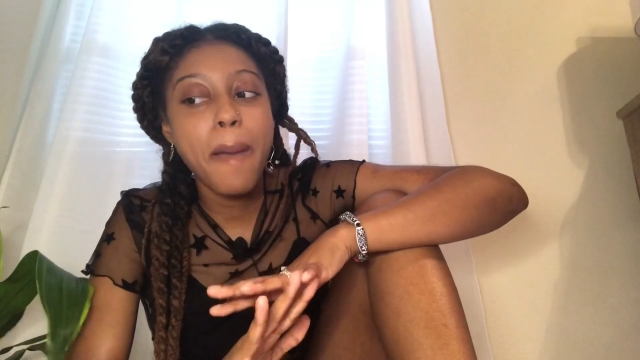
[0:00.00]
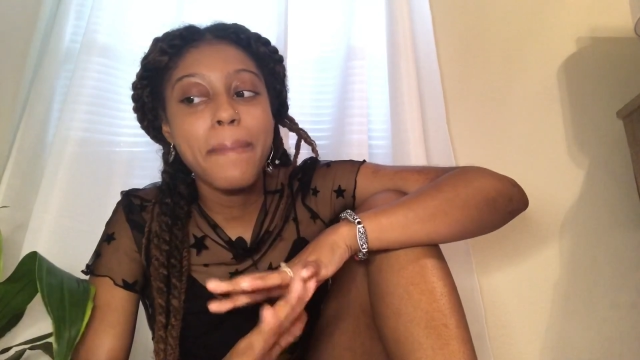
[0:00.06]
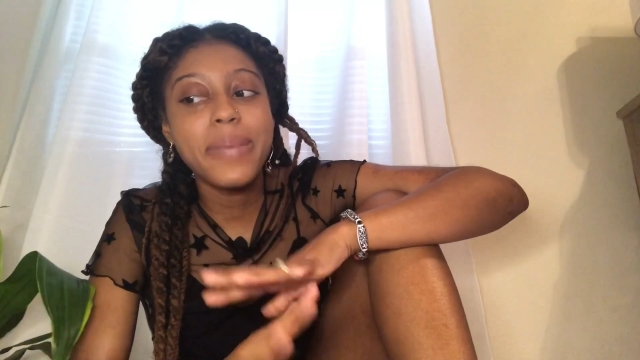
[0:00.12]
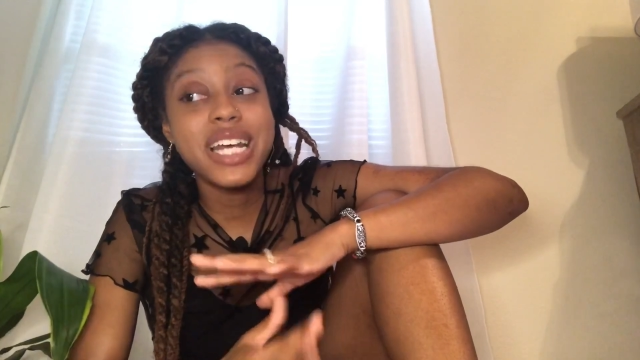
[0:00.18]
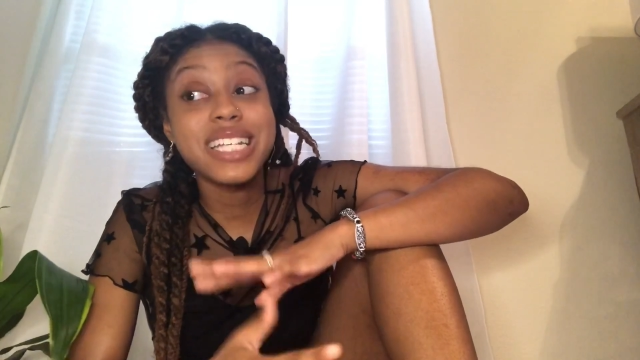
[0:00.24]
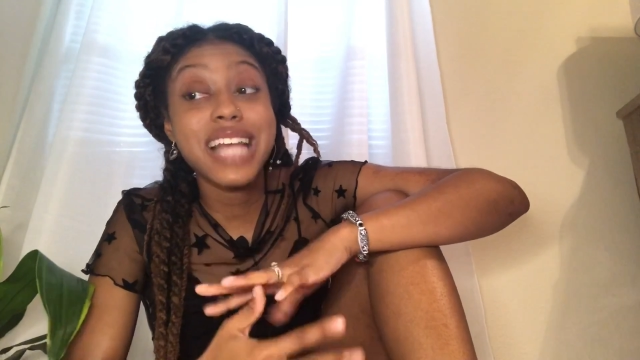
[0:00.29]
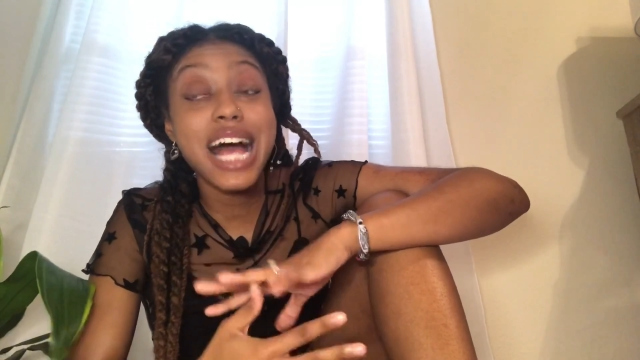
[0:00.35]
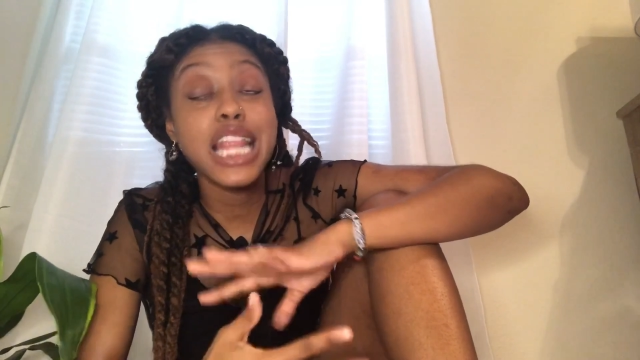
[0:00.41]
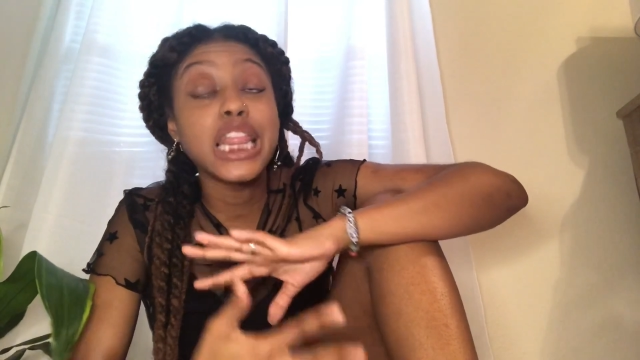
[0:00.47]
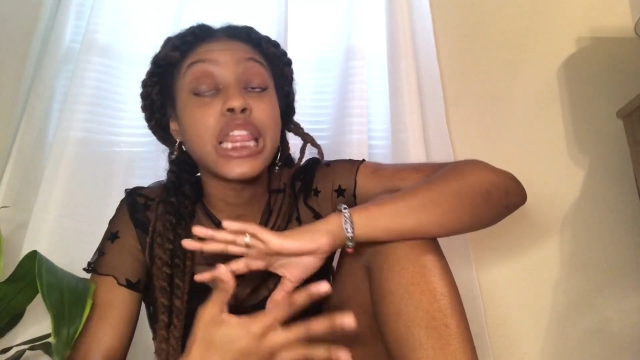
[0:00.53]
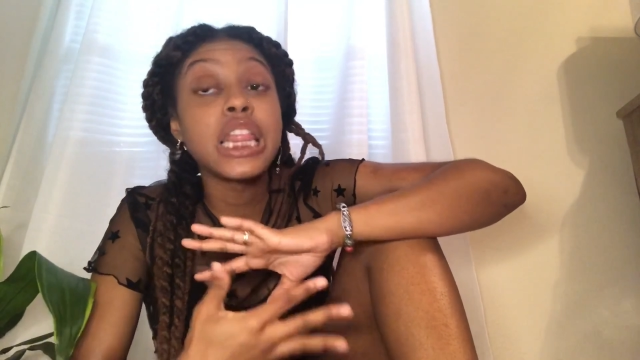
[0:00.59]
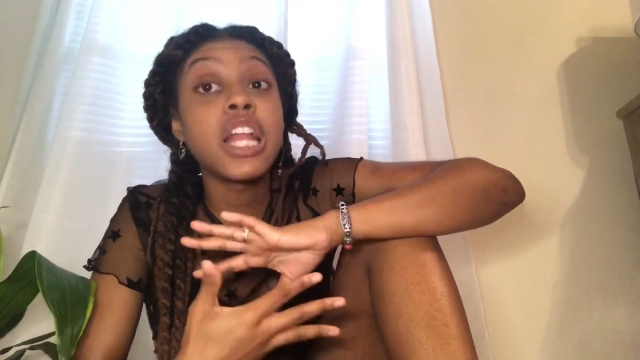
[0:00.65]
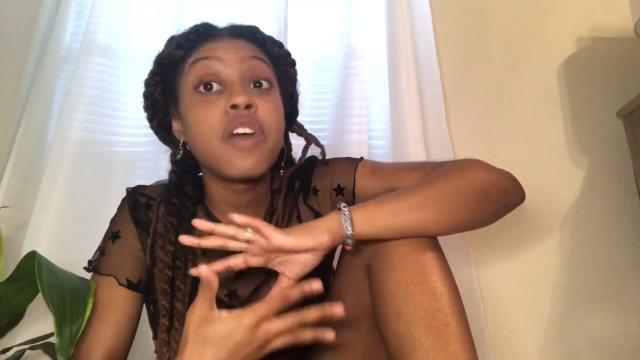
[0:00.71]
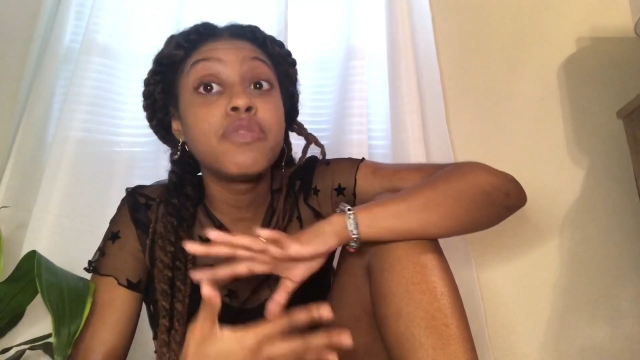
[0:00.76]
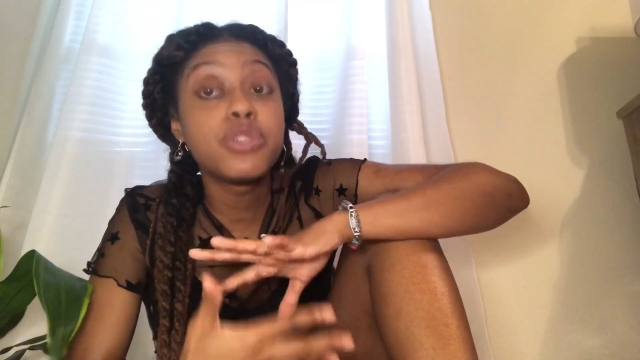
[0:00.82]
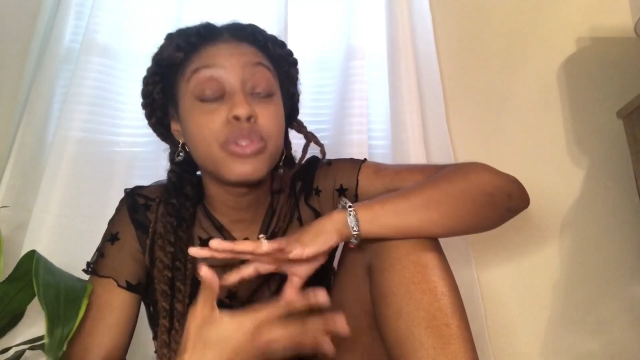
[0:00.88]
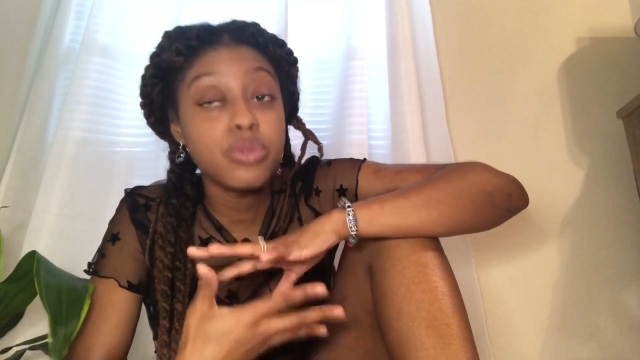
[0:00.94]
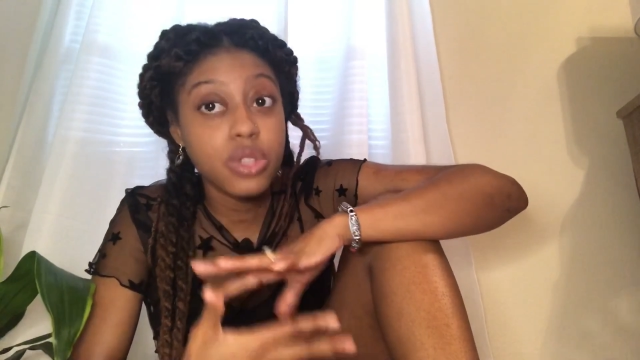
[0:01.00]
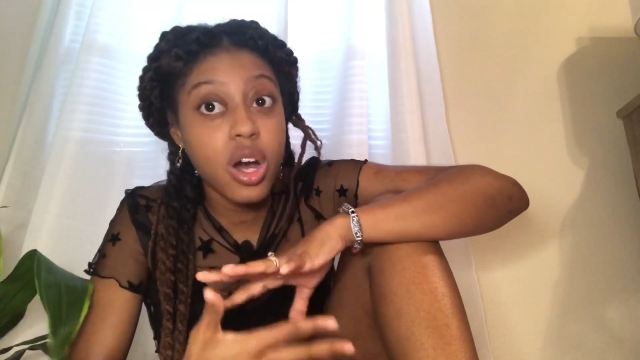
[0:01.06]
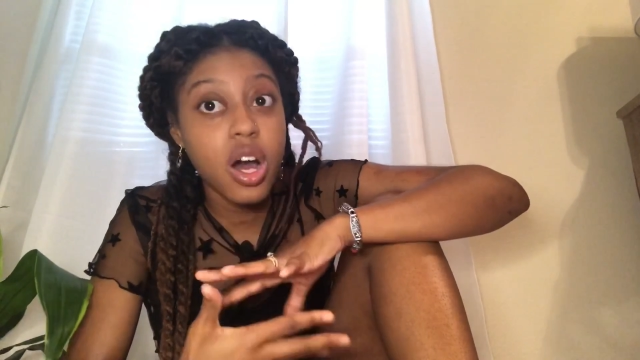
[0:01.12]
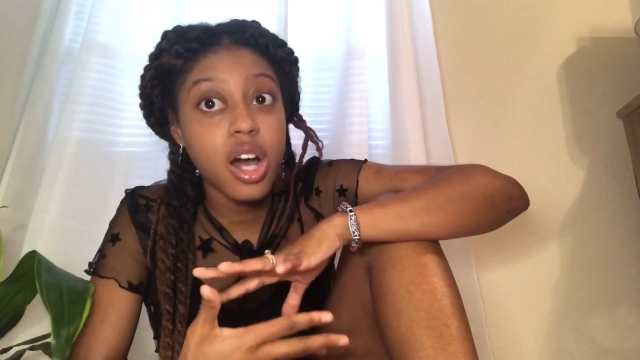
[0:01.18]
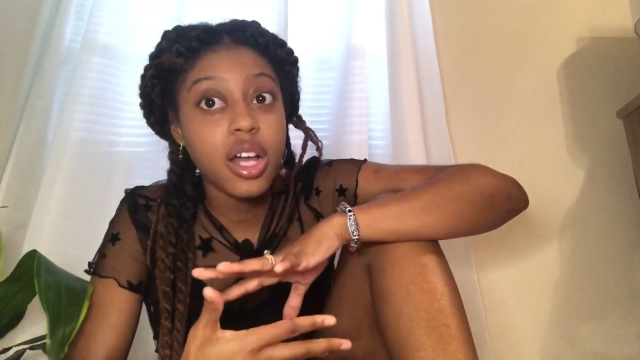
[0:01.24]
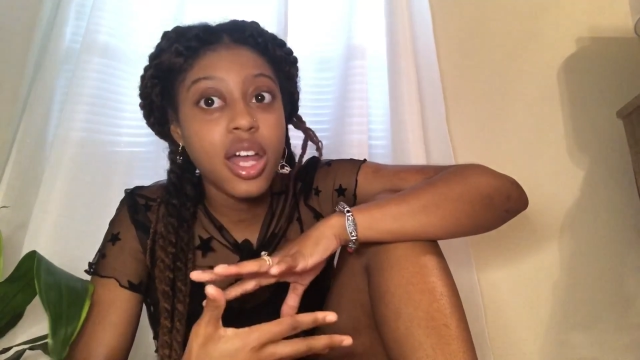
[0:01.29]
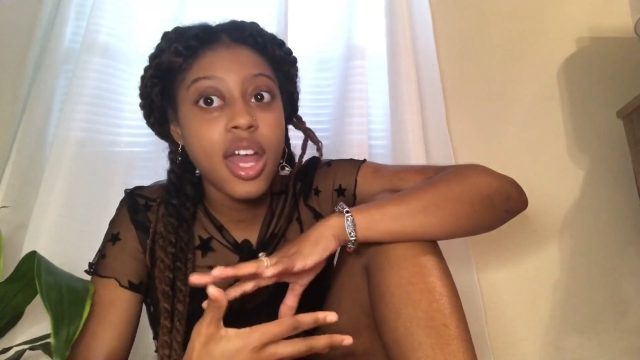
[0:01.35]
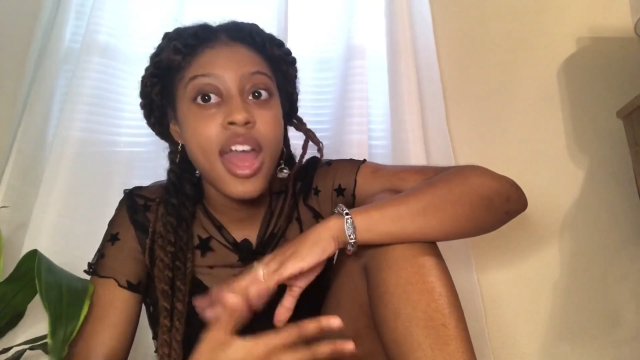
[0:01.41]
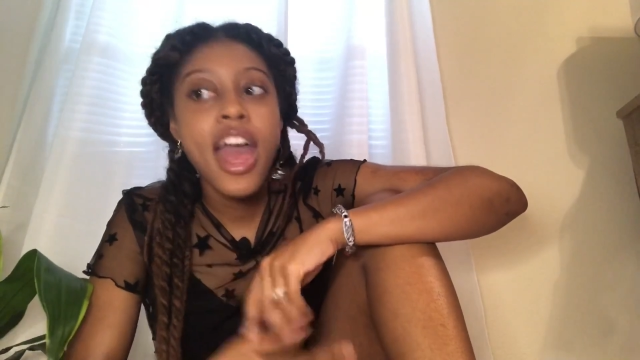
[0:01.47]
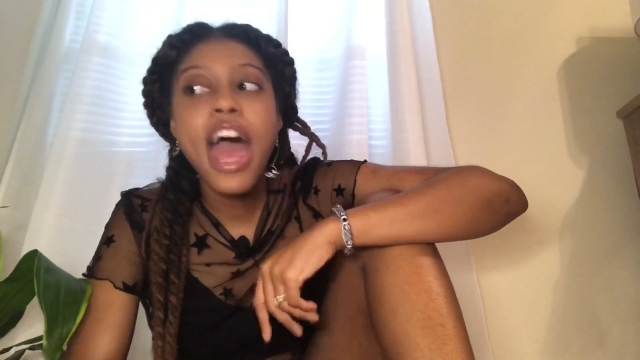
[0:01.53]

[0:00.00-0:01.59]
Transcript: because I love to talk.